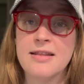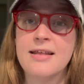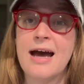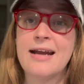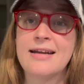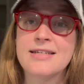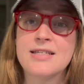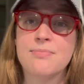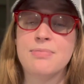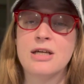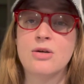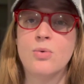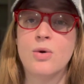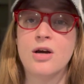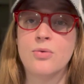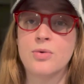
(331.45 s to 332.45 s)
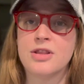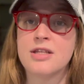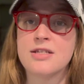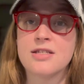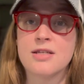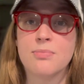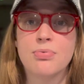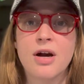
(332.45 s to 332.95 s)
That is a big one with the
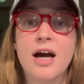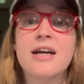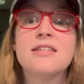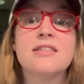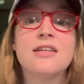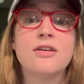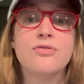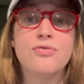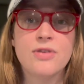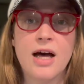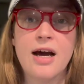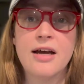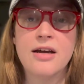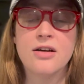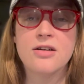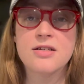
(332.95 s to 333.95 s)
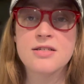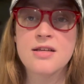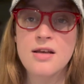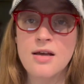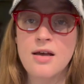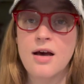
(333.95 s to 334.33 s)
surprising Flyers